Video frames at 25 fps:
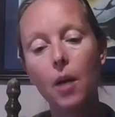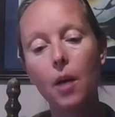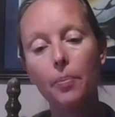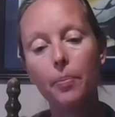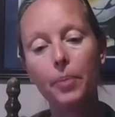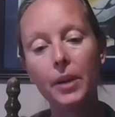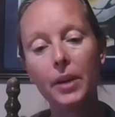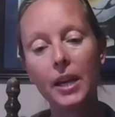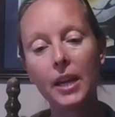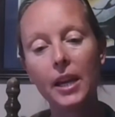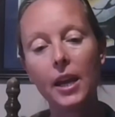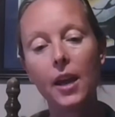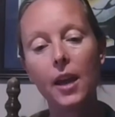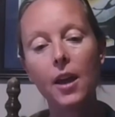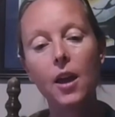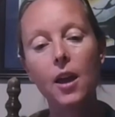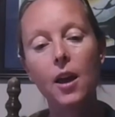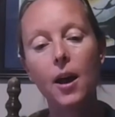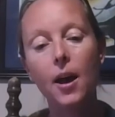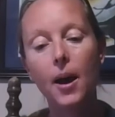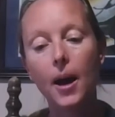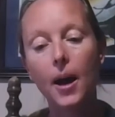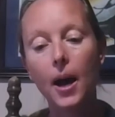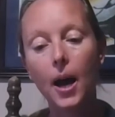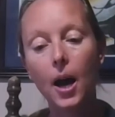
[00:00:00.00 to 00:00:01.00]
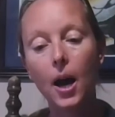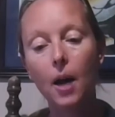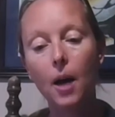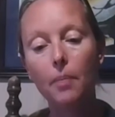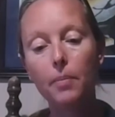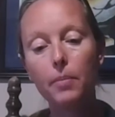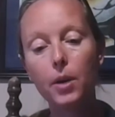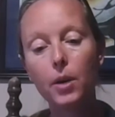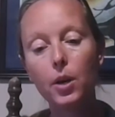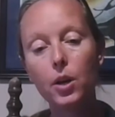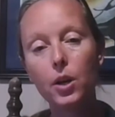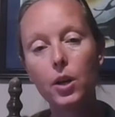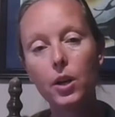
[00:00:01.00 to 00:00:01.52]
company.
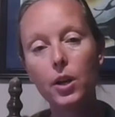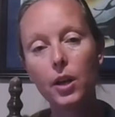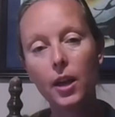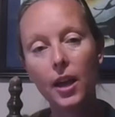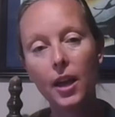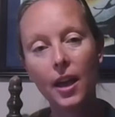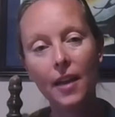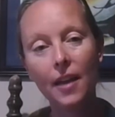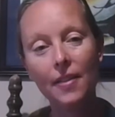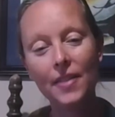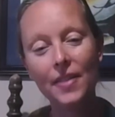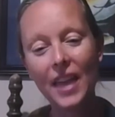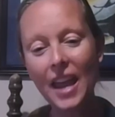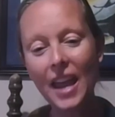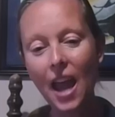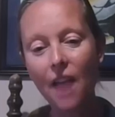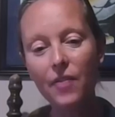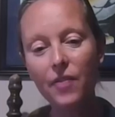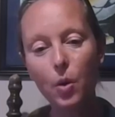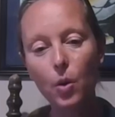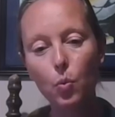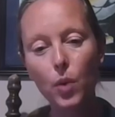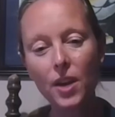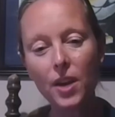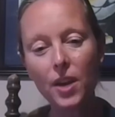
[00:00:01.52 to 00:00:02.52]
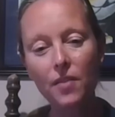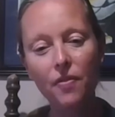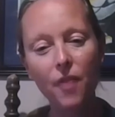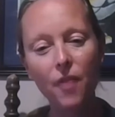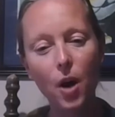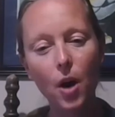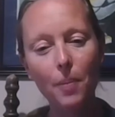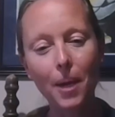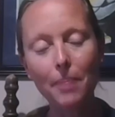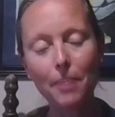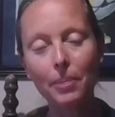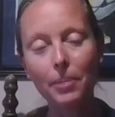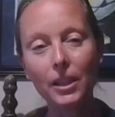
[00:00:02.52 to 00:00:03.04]
and they have a wind
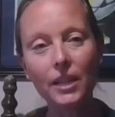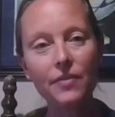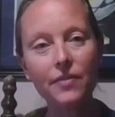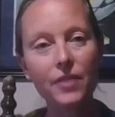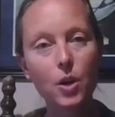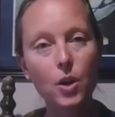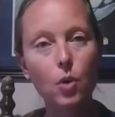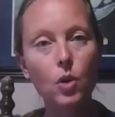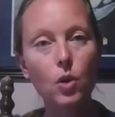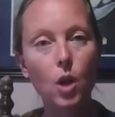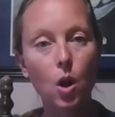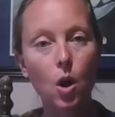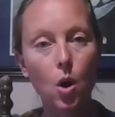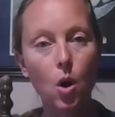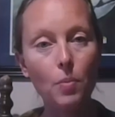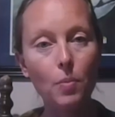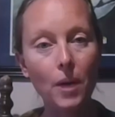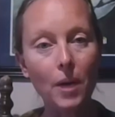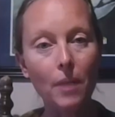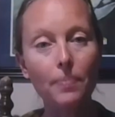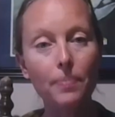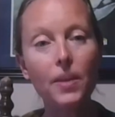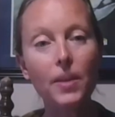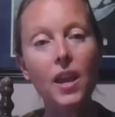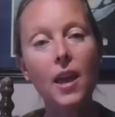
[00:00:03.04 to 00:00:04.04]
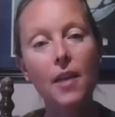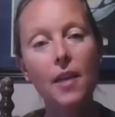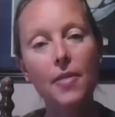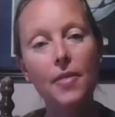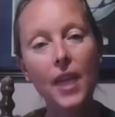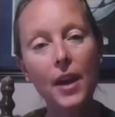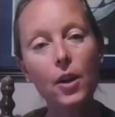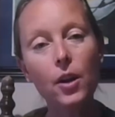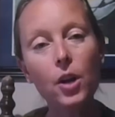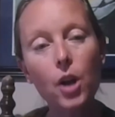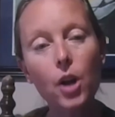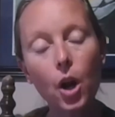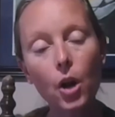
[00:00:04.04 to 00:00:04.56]
farm, I believe, in Oklahoma.
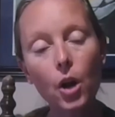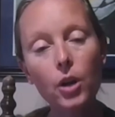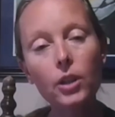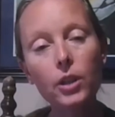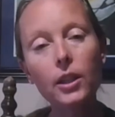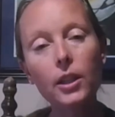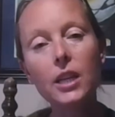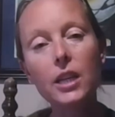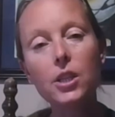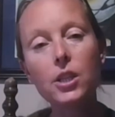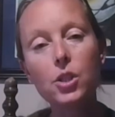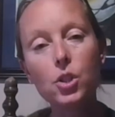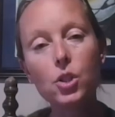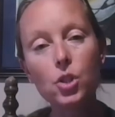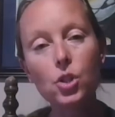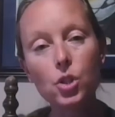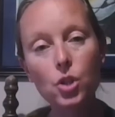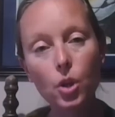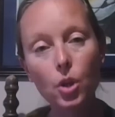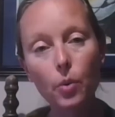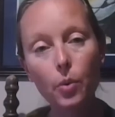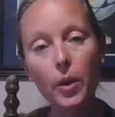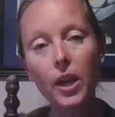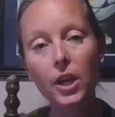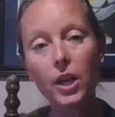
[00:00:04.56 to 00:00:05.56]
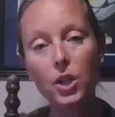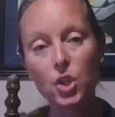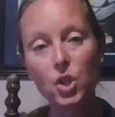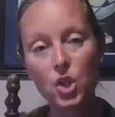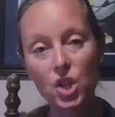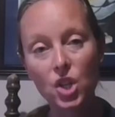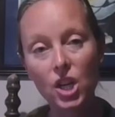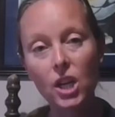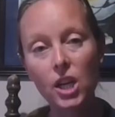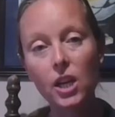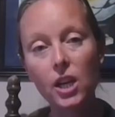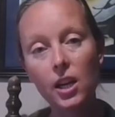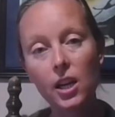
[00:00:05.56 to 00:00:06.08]
They are currently suing
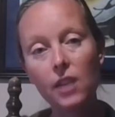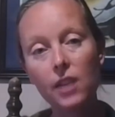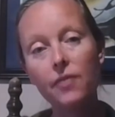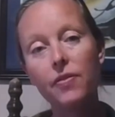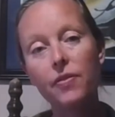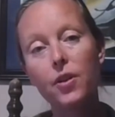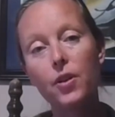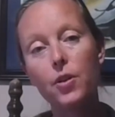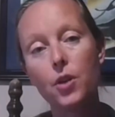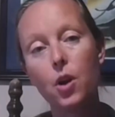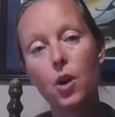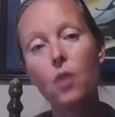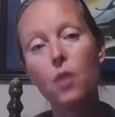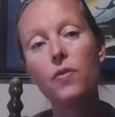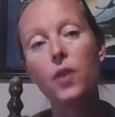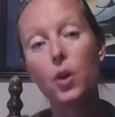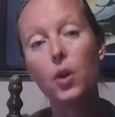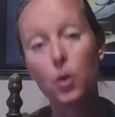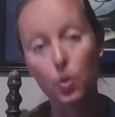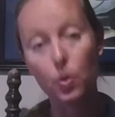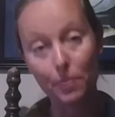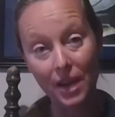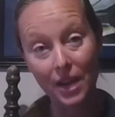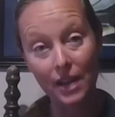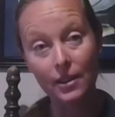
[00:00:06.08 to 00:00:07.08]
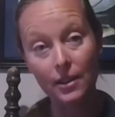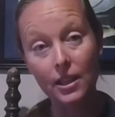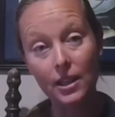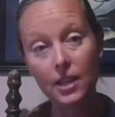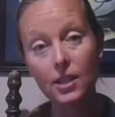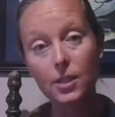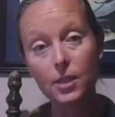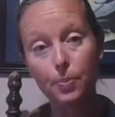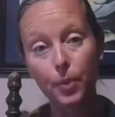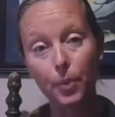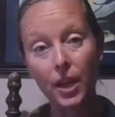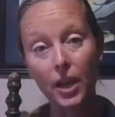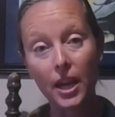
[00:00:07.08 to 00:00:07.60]
GE Vernova, who made
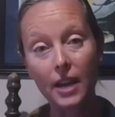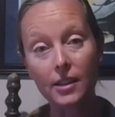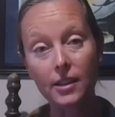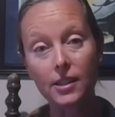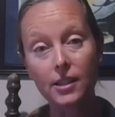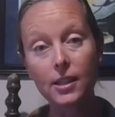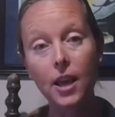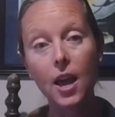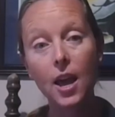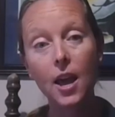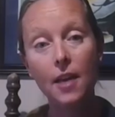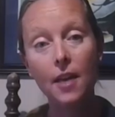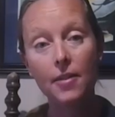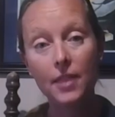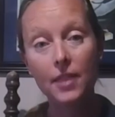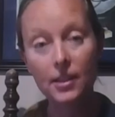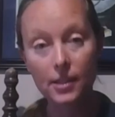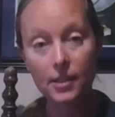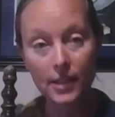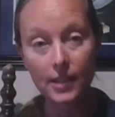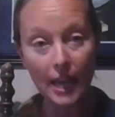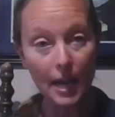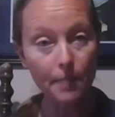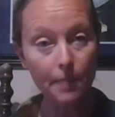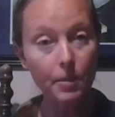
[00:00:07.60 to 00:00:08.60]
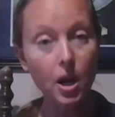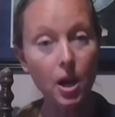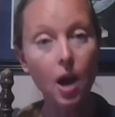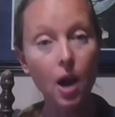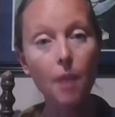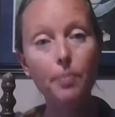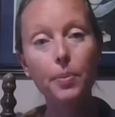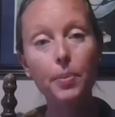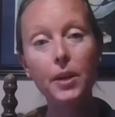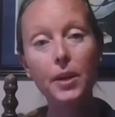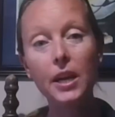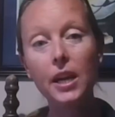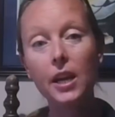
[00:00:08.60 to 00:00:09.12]
these blades, the same
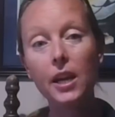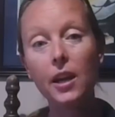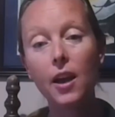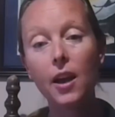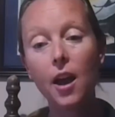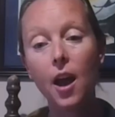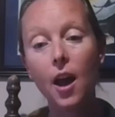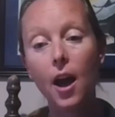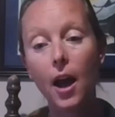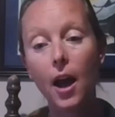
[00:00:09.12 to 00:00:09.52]
company,